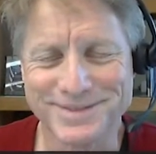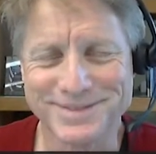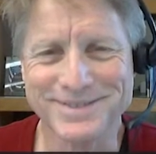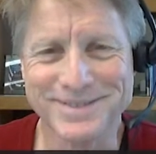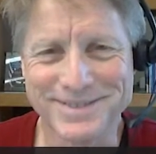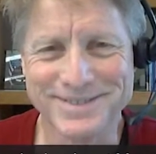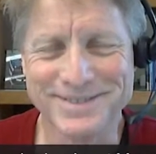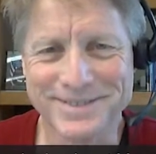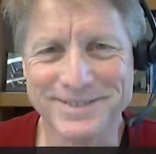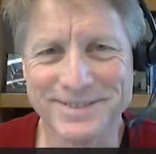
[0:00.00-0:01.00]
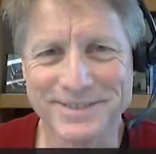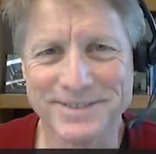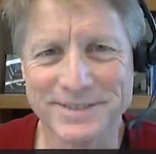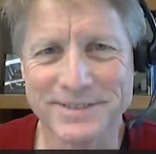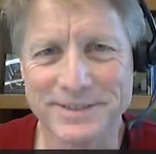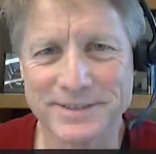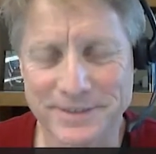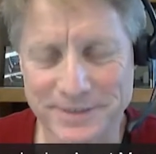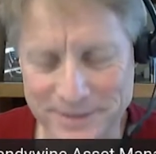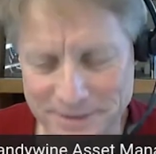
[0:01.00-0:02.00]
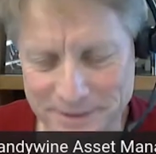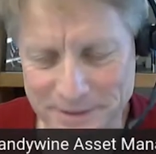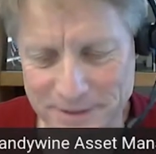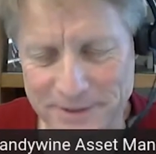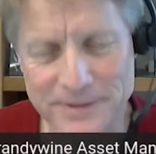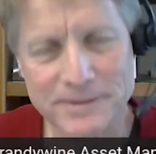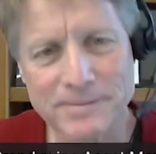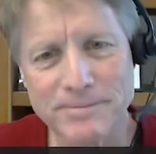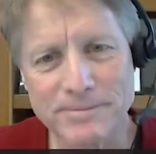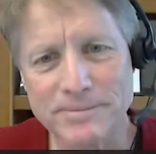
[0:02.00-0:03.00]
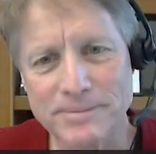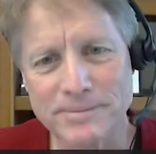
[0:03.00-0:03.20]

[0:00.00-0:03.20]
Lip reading: (not speaking)